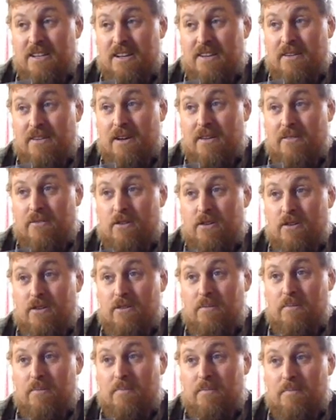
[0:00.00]
I've
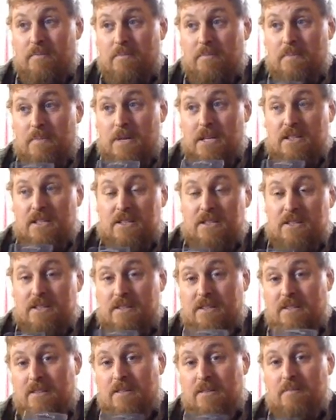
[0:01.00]
heard
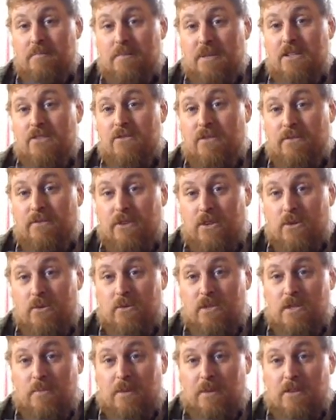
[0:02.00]
mixed
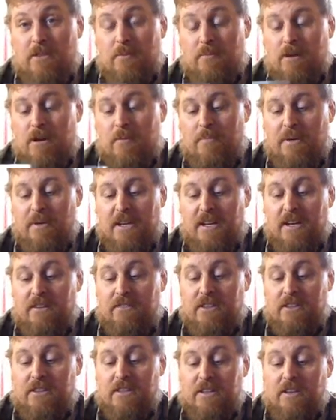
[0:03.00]
reviews about the pumping and
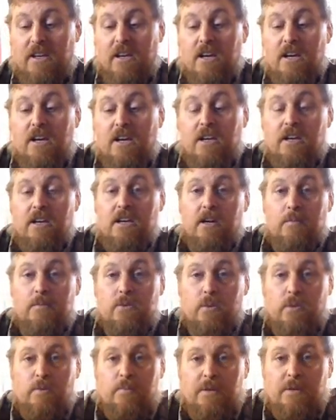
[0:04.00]
everything.
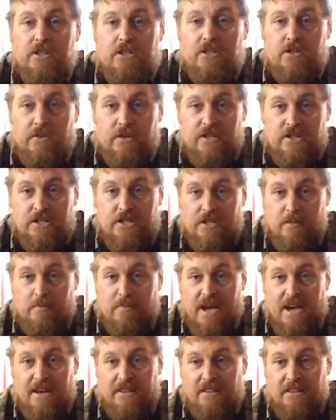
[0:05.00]
Comes with a big syringe in the
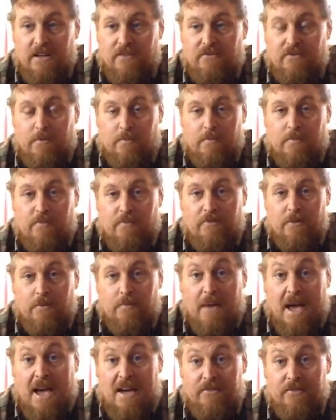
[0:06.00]
back there for
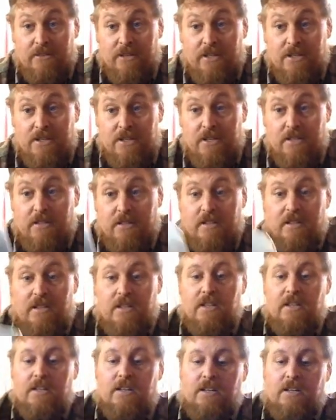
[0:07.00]
back flushing it.
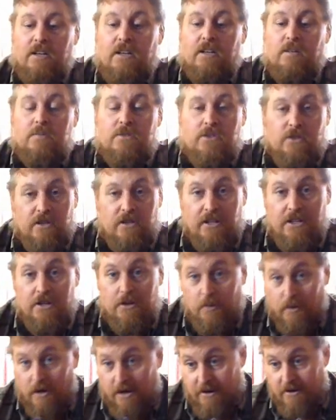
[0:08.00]
So you clean
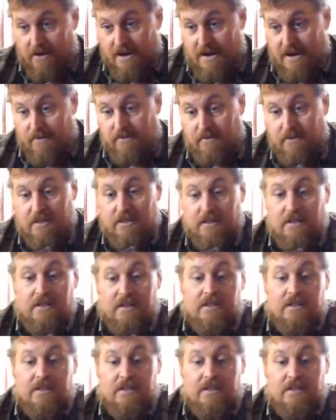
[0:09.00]
your water out,